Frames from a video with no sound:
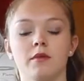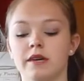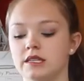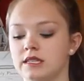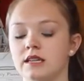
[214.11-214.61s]
to
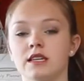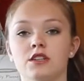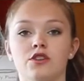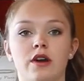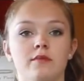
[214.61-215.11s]
mix
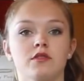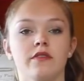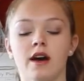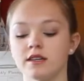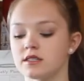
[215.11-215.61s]
600 grams of
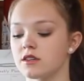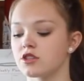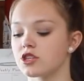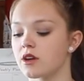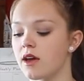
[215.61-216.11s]
icing
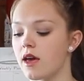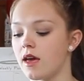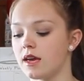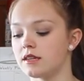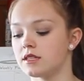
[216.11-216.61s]
sugar
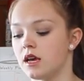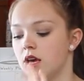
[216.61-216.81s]
and